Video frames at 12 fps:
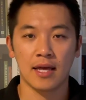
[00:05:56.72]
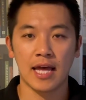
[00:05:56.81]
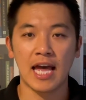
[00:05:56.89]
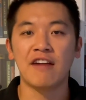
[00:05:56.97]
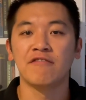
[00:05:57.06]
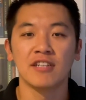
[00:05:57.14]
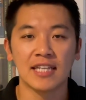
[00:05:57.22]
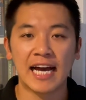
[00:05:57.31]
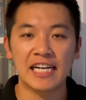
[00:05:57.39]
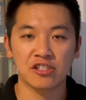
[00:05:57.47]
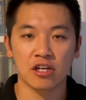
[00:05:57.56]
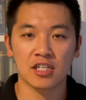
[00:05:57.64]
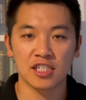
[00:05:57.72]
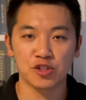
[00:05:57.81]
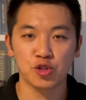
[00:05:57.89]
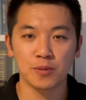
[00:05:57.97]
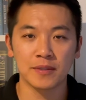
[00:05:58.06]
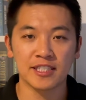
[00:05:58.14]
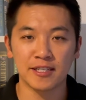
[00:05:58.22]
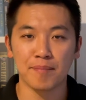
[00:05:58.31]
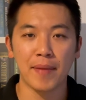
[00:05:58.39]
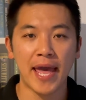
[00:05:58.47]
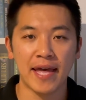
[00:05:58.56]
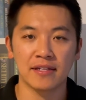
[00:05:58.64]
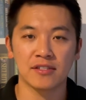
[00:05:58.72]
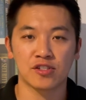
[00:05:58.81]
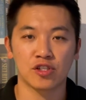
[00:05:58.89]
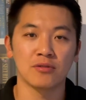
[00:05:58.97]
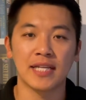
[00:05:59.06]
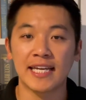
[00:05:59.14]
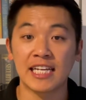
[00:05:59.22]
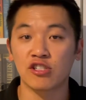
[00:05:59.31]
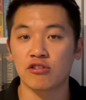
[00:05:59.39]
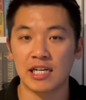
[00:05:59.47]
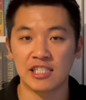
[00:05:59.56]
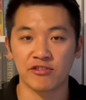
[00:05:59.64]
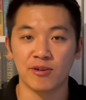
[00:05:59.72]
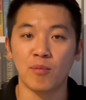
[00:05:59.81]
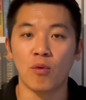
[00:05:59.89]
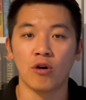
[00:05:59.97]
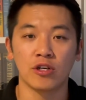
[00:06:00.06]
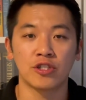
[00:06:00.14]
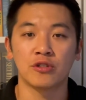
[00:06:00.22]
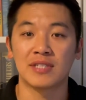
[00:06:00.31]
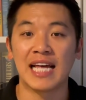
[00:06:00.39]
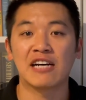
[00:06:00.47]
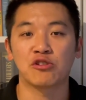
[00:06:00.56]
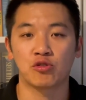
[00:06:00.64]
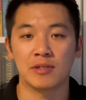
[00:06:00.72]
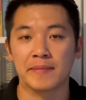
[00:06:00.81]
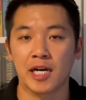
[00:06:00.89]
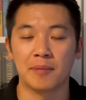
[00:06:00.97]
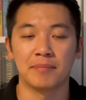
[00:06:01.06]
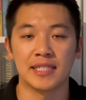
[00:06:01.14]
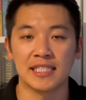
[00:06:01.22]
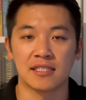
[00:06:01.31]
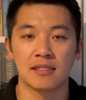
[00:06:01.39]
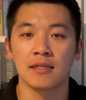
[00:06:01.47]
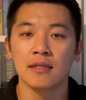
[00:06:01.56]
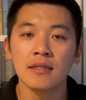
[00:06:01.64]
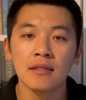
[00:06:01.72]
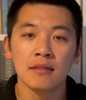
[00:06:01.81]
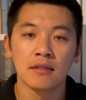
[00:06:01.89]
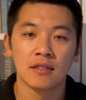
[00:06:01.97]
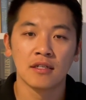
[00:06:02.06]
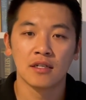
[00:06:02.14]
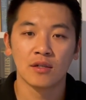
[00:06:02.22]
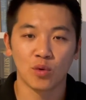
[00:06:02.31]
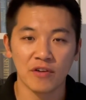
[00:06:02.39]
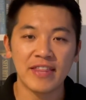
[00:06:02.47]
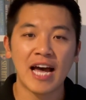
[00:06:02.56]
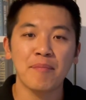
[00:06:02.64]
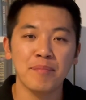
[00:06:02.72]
and relies on consumer demand so they can transfer more to downstream companies. With that